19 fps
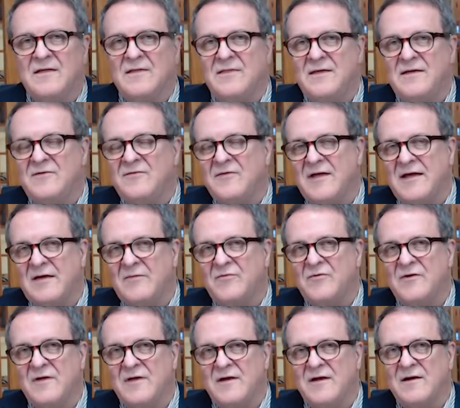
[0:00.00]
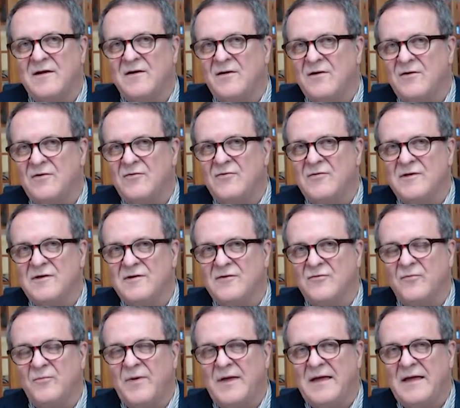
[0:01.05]
These types of care are usually
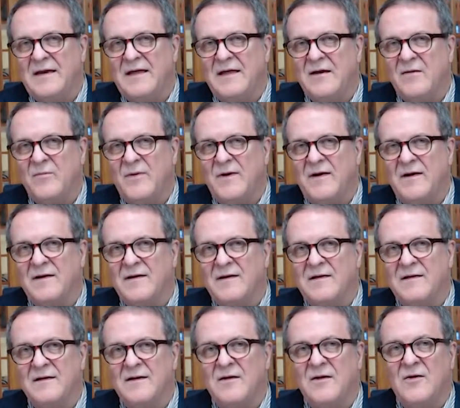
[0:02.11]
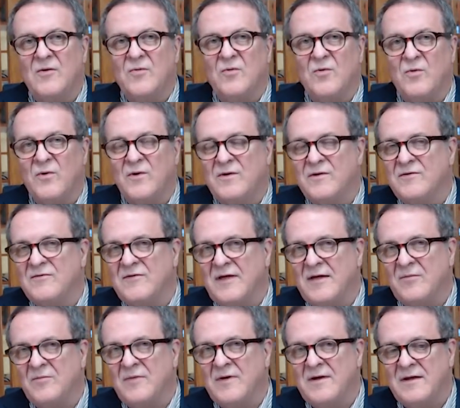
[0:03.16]
just paid out of pocket. Well, where does
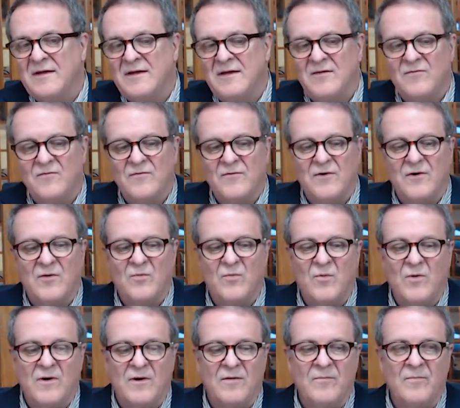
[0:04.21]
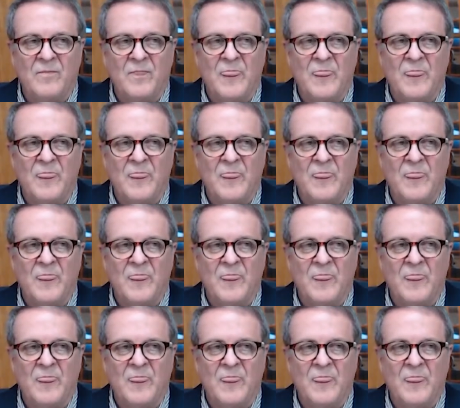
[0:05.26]
that money come from? Well,